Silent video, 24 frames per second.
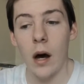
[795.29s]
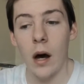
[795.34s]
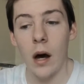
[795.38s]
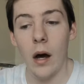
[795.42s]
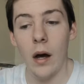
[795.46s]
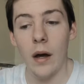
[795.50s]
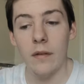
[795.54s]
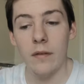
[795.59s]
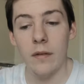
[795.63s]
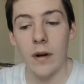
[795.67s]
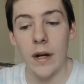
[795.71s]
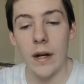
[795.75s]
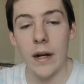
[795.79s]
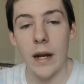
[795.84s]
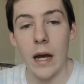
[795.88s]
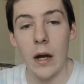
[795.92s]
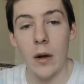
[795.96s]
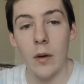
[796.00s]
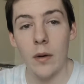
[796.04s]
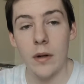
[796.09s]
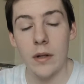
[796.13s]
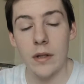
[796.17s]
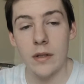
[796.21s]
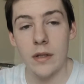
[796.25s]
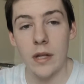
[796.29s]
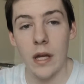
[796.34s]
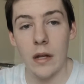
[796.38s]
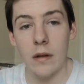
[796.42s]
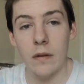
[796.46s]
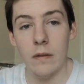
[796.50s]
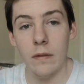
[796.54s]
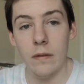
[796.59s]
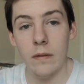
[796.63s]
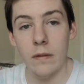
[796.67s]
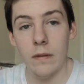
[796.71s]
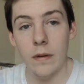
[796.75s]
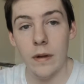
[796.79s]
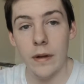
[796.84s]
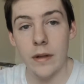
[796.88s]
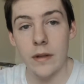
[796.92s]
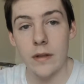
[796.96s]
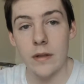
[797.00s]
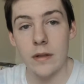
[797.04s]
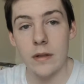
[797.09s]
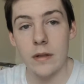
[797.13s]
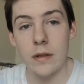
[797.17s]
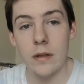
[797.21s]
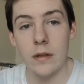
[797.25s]
Right now it is getting
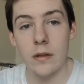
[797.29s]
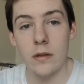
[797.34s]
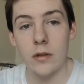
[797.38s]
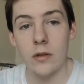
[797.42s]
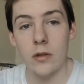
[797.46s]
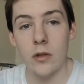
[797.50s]
fixed,